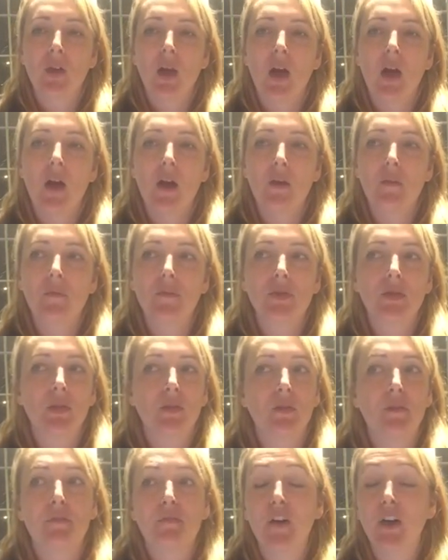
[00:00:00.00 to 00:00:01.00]
So
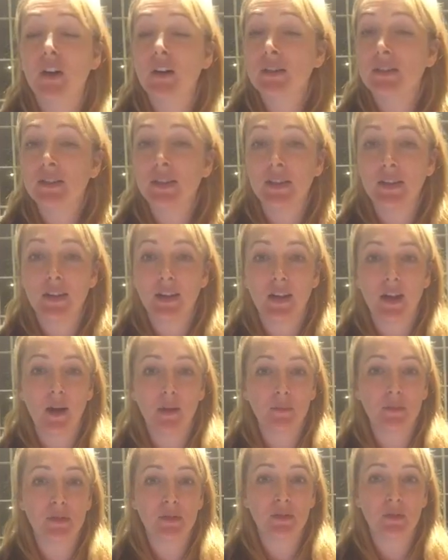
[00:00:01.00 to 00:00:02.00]
the first thing that
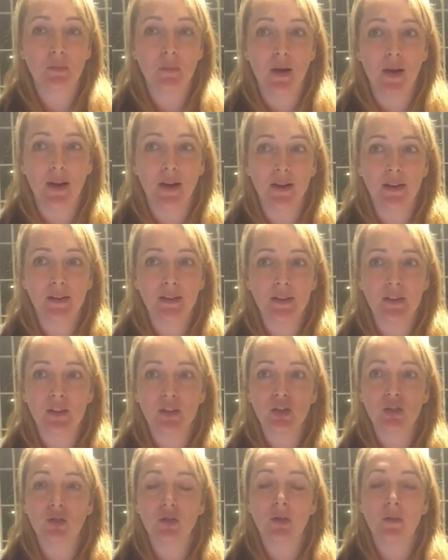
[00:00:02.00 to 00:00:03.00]
comes to mind
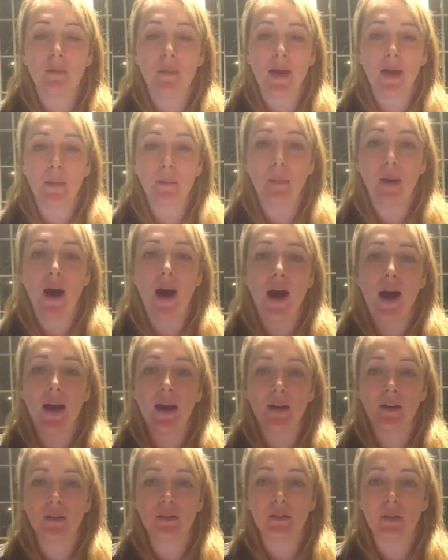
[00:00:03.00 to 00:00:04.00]
is you could make
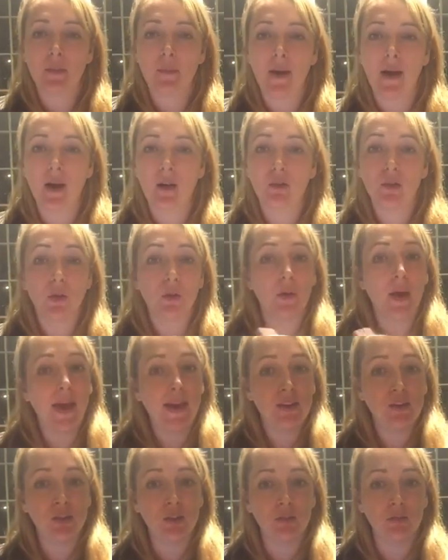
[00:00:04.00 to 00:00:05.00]
piles about
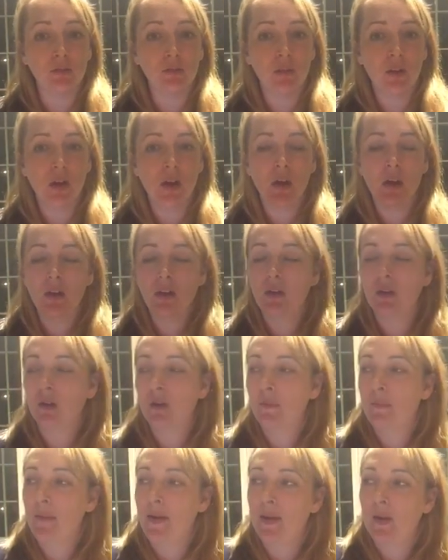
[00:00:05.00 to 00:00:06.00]
location. You
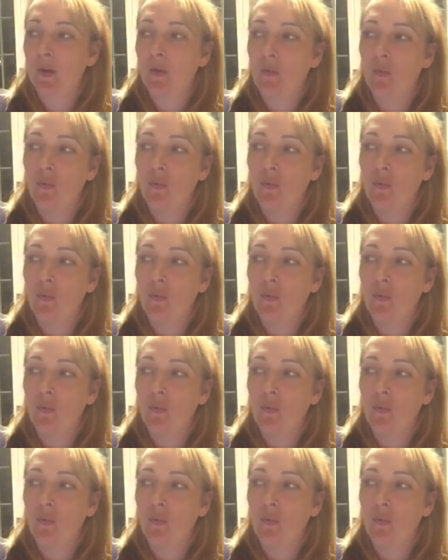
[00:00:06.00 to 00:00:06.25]
could make